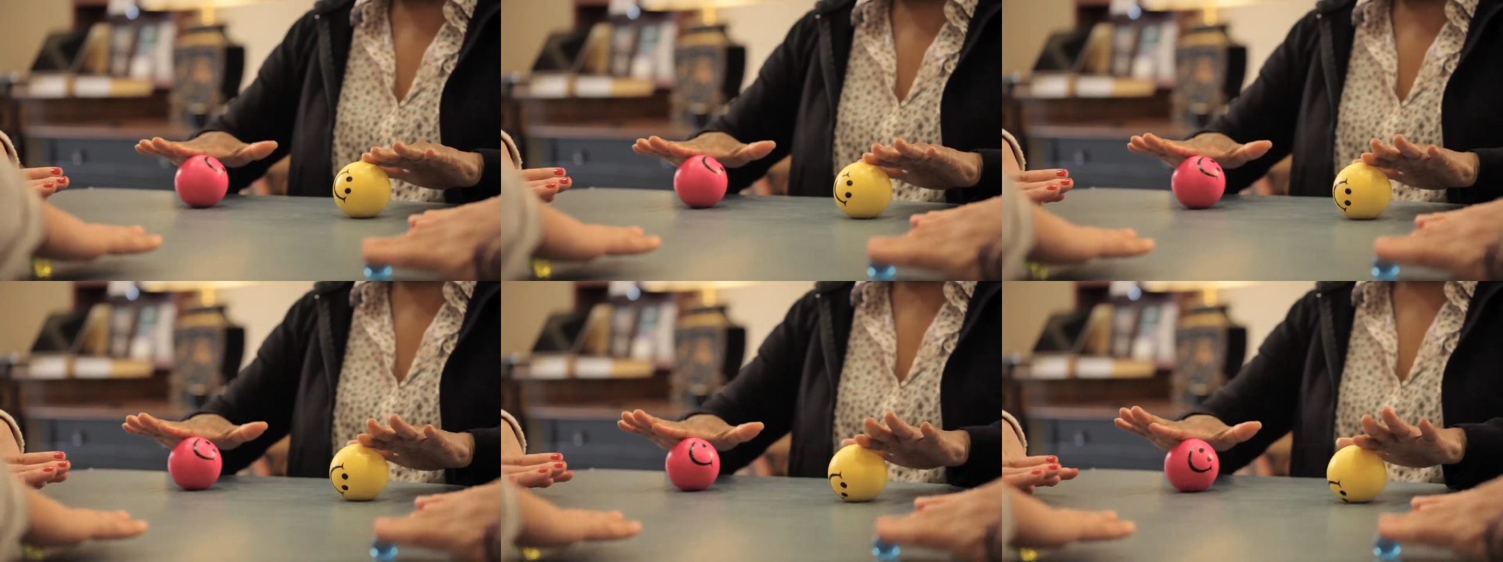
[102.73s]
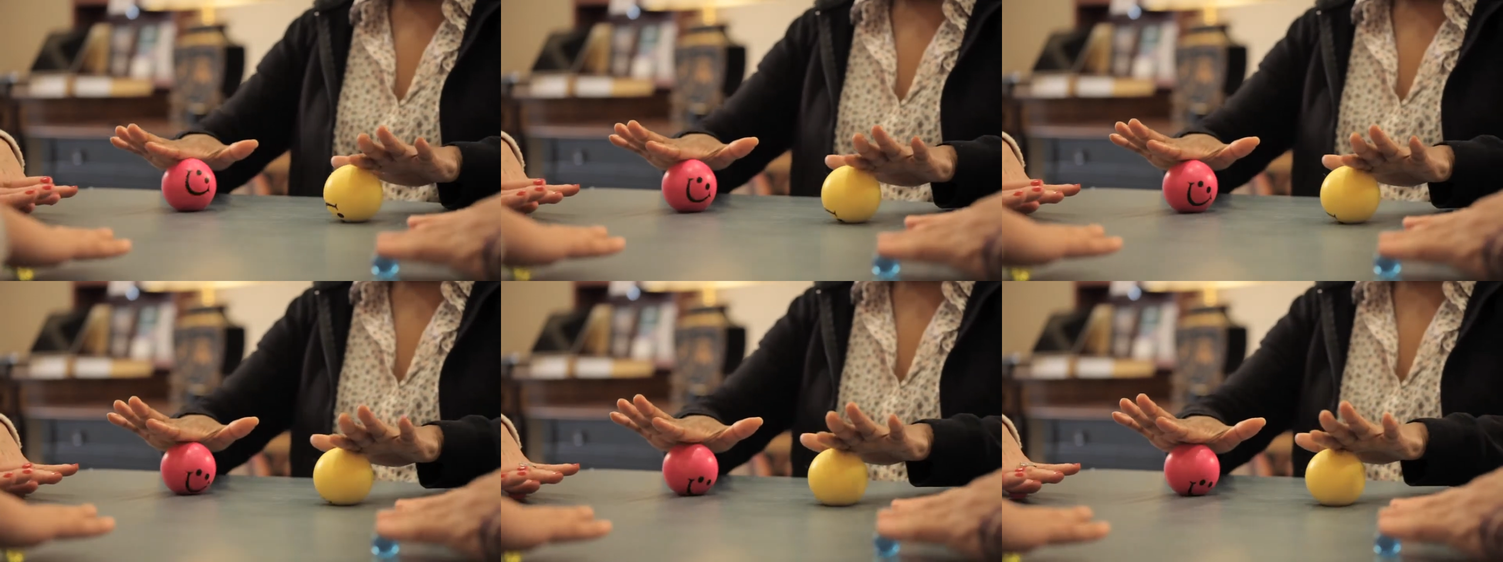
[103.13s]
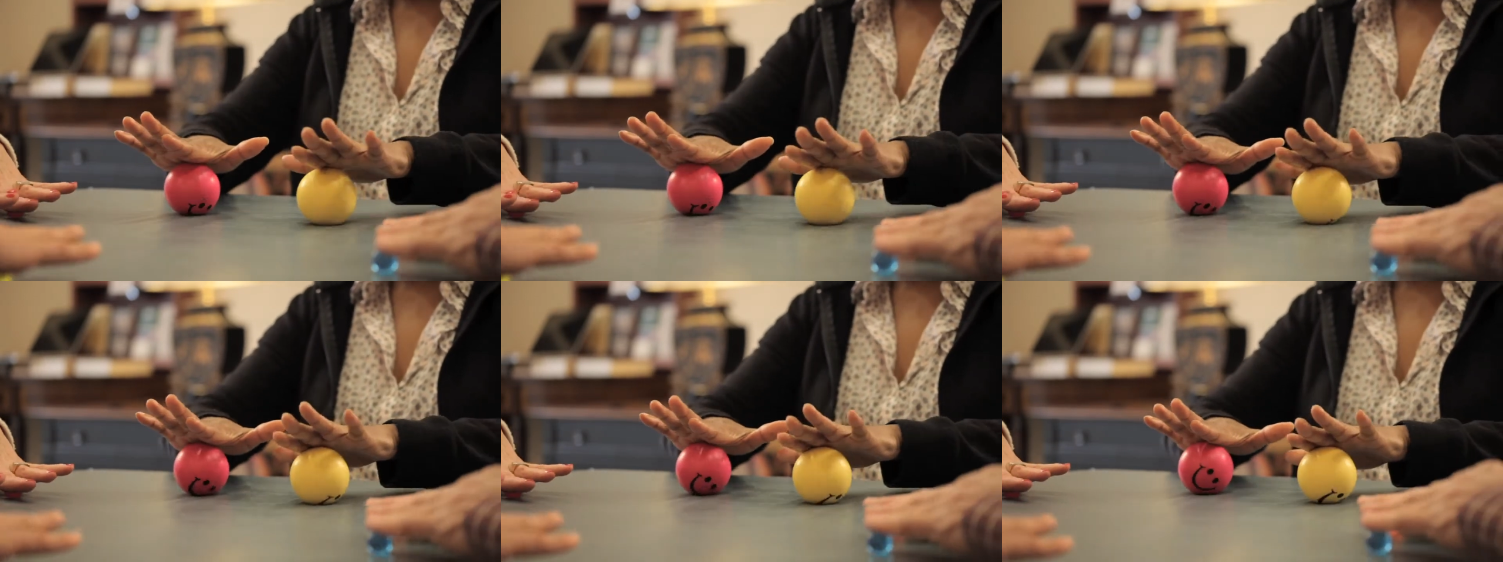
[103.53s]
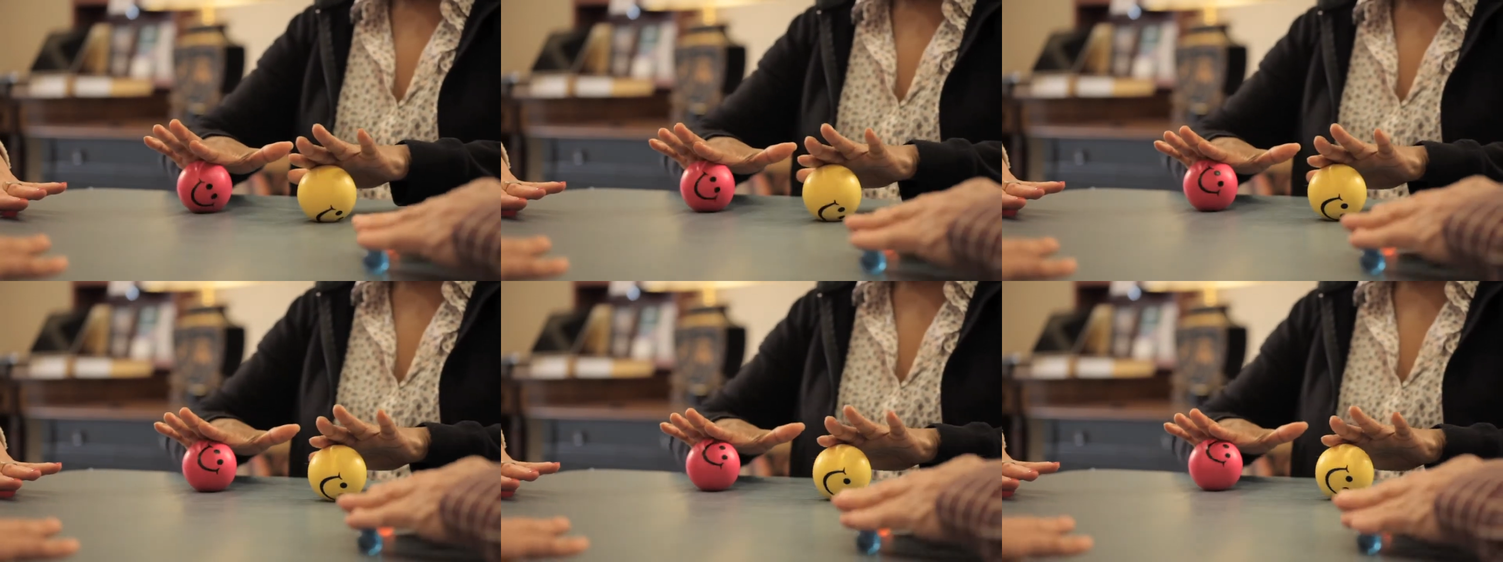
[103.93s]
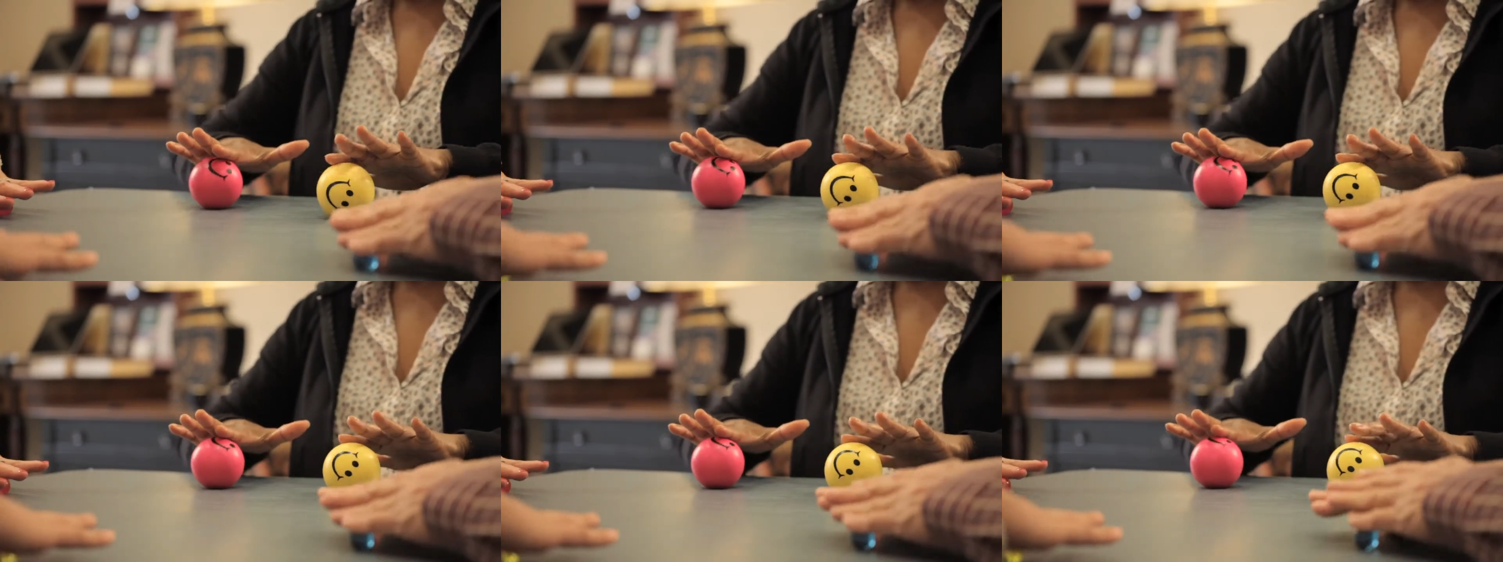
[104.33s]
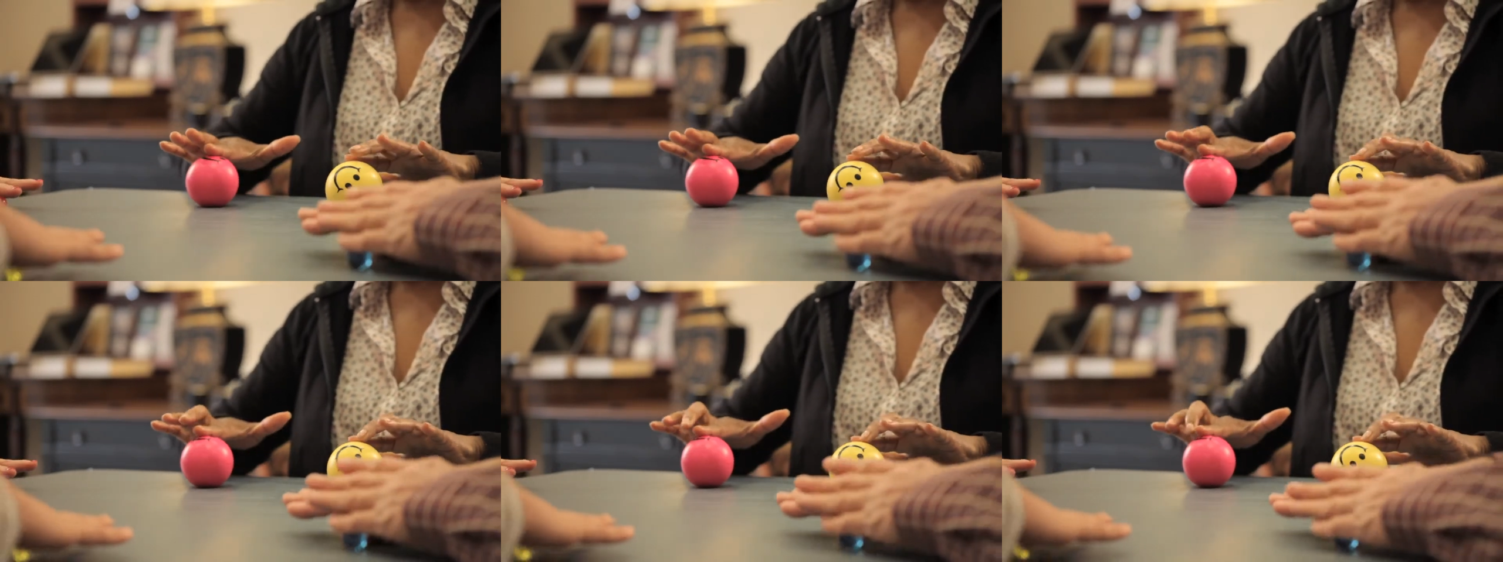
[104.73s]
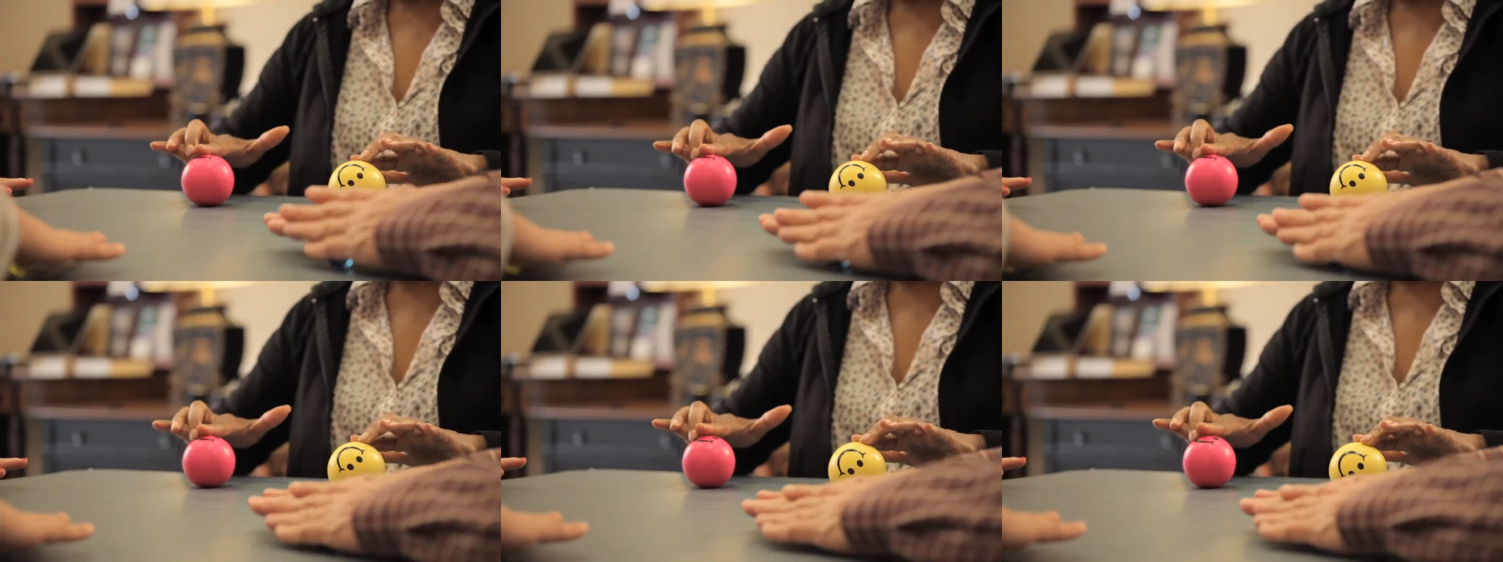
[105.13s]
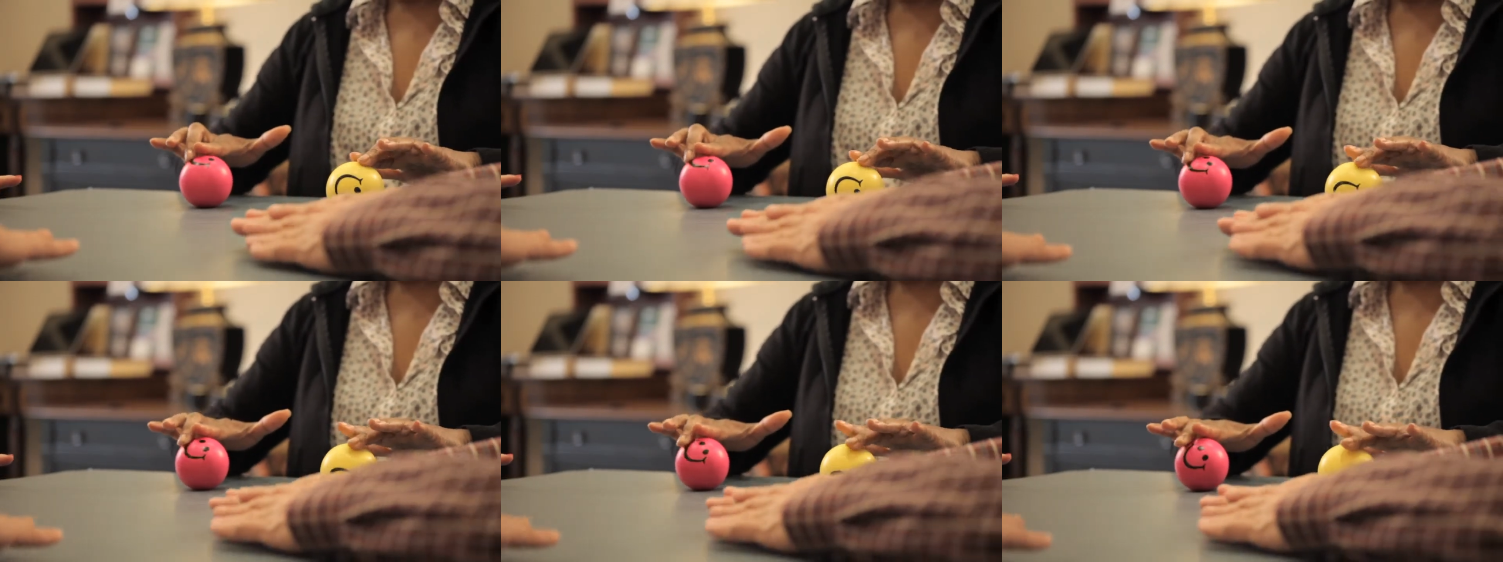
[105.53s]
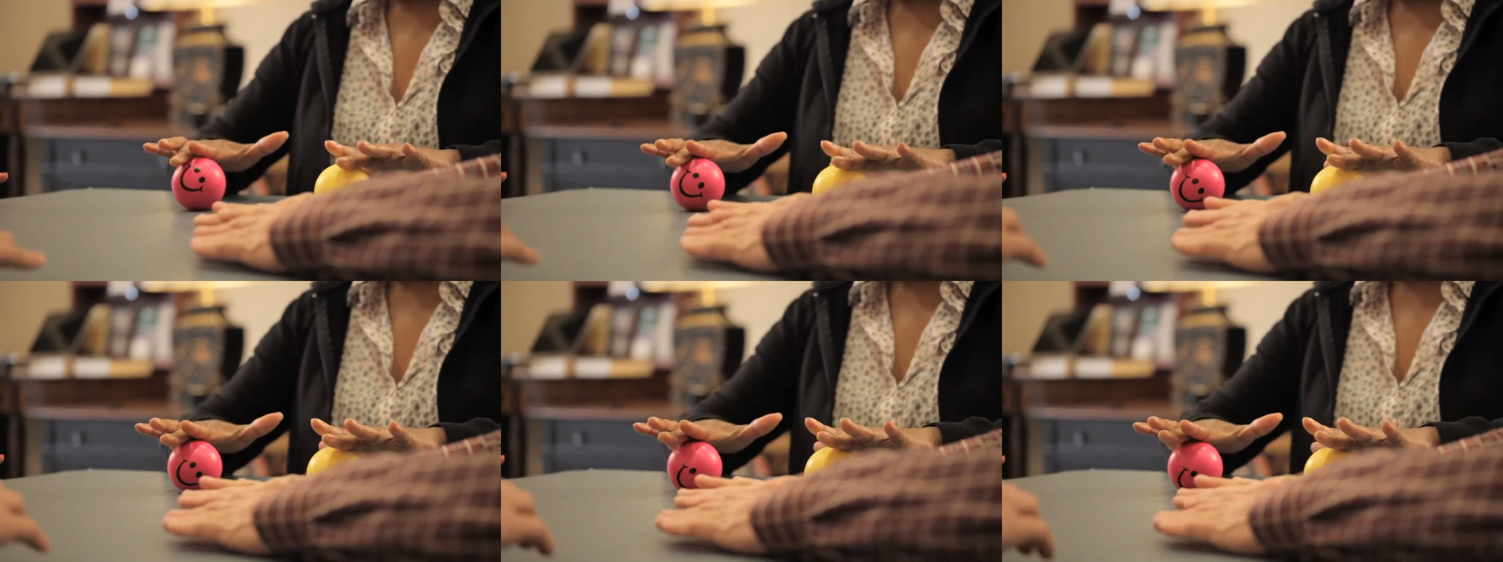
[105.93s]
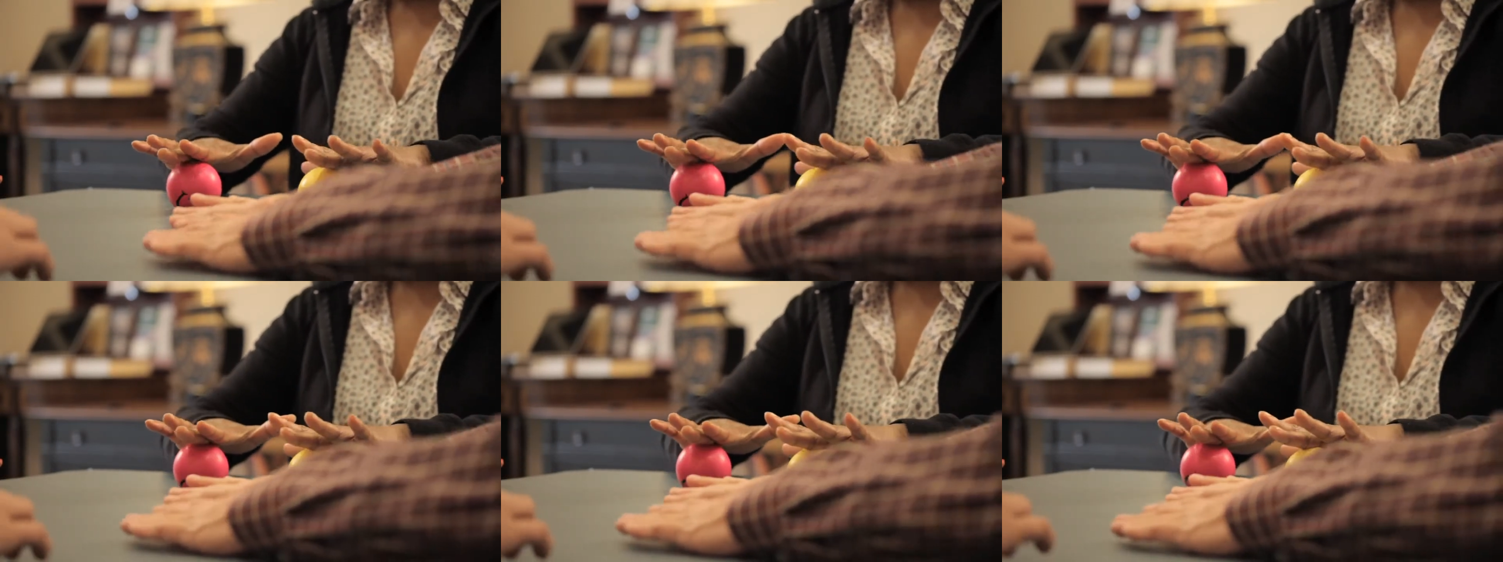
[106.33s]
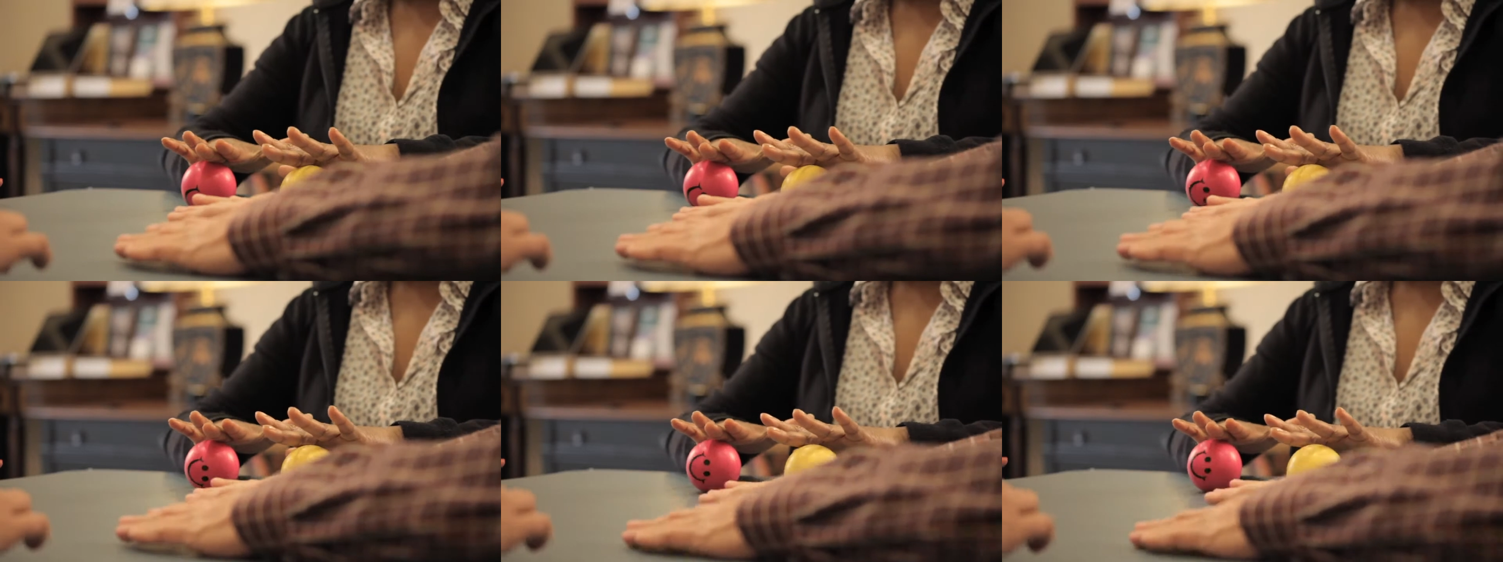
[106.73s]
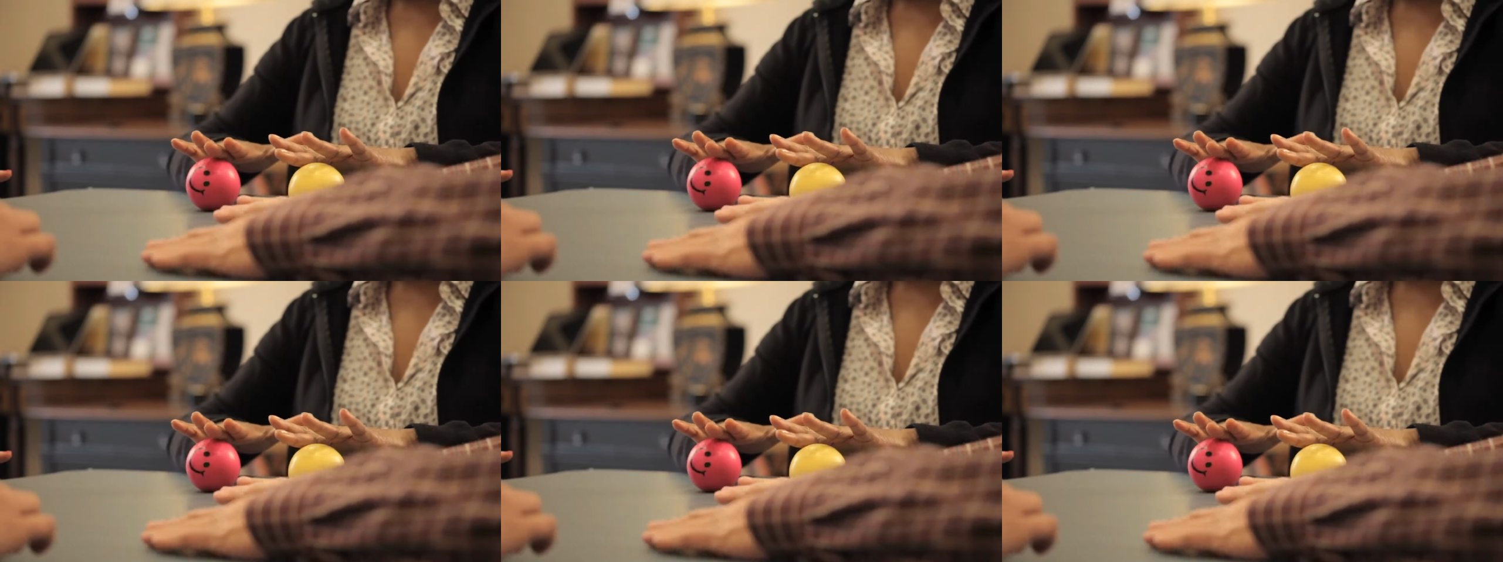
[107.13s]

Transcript: [unreadable: no face in view]